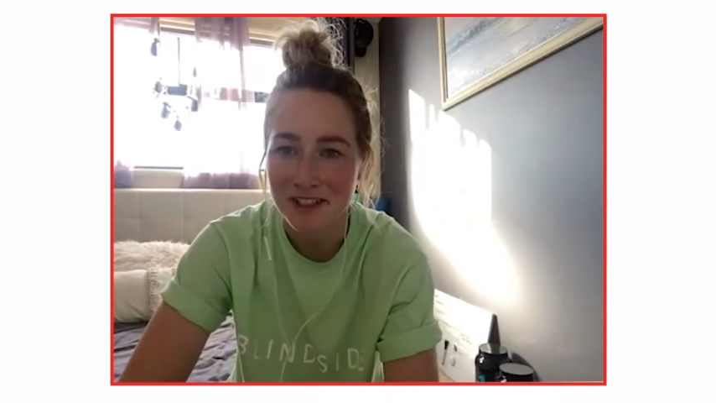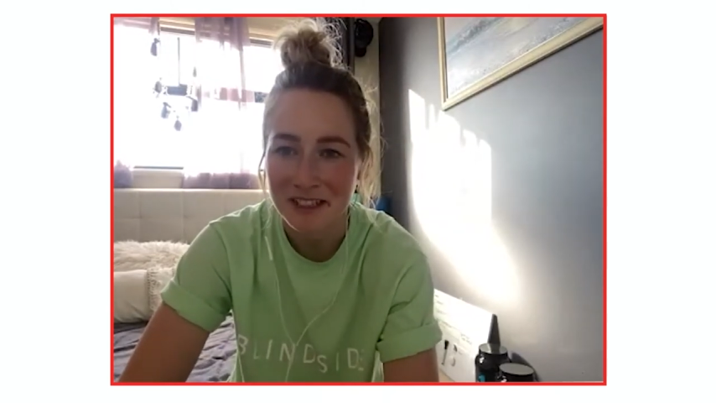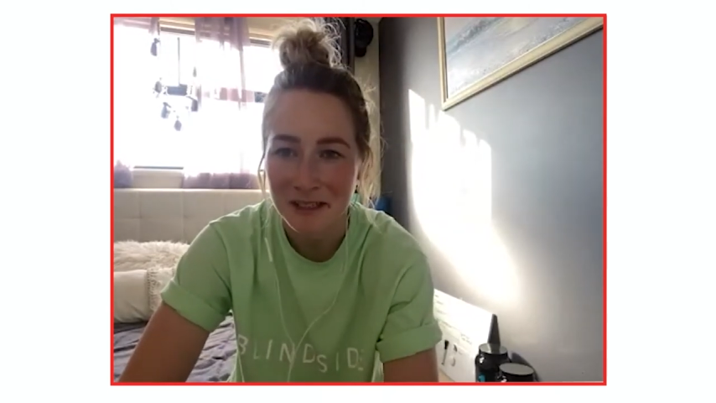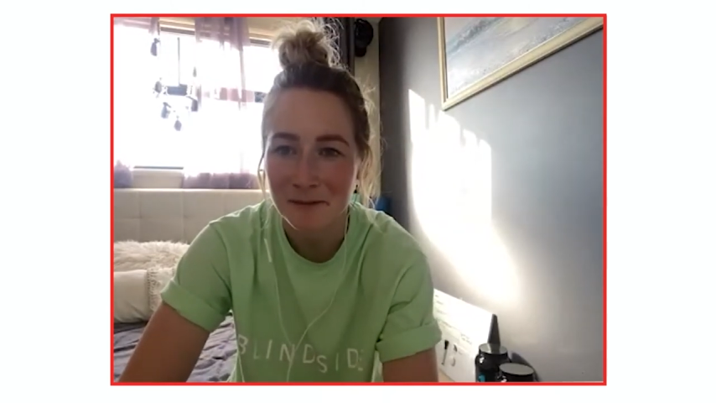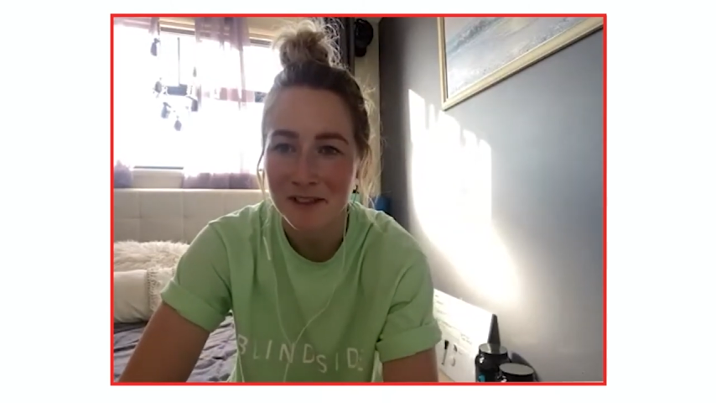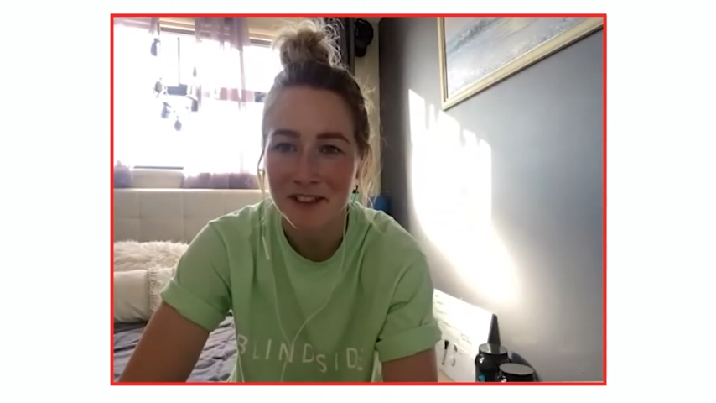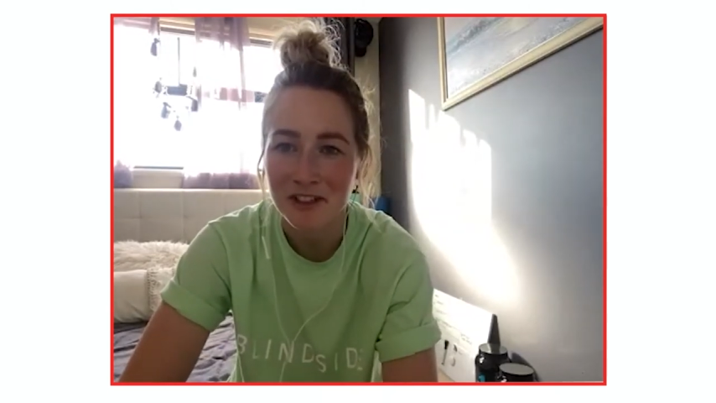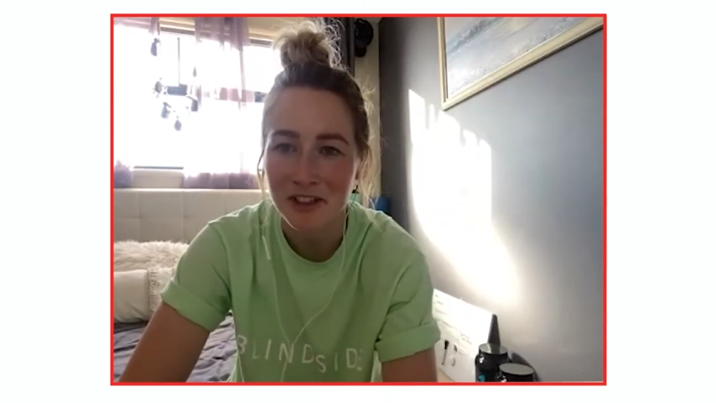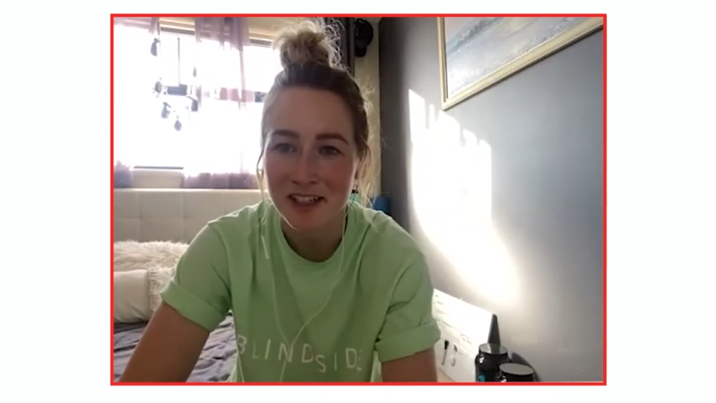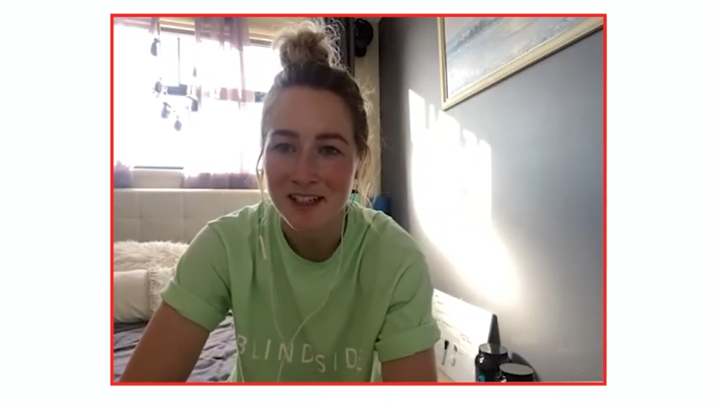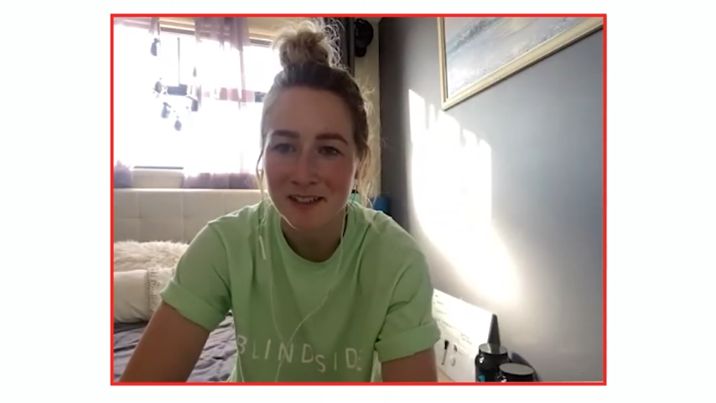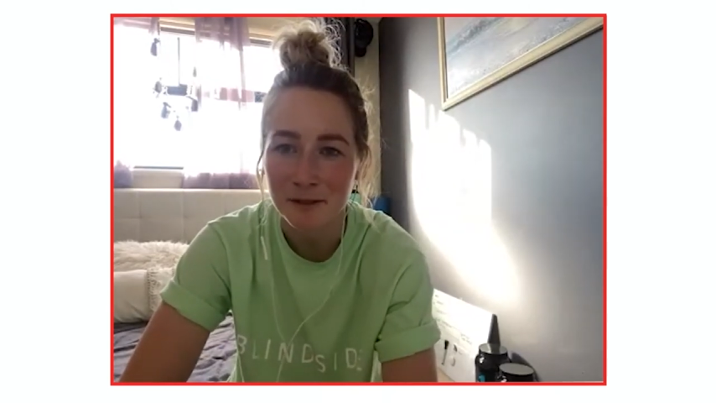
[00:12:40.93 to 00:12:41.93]
limited
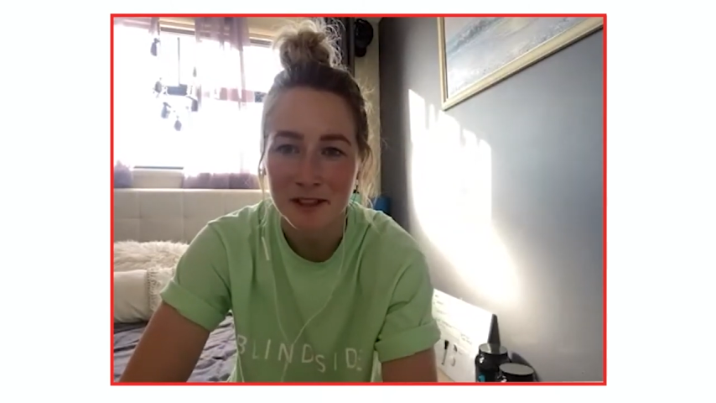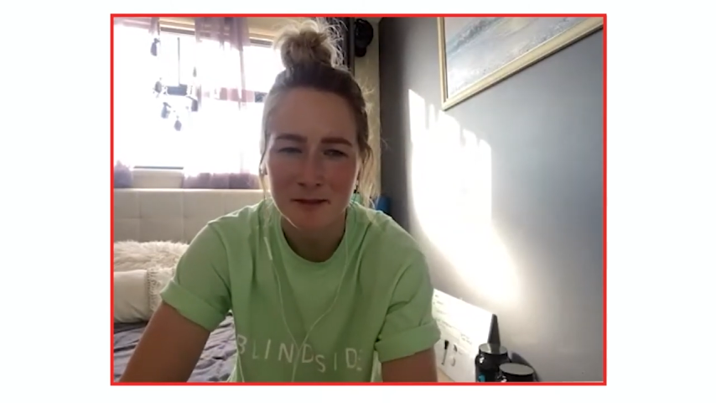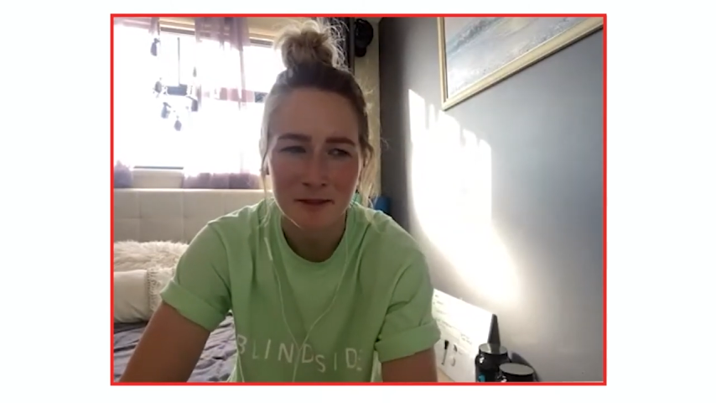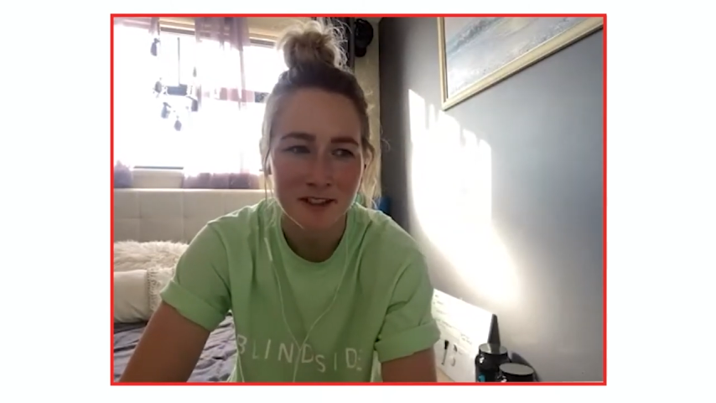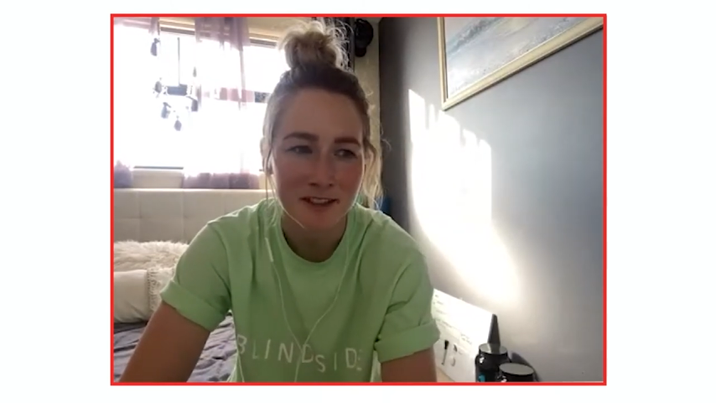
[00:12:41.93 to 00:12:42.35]
training with the squad.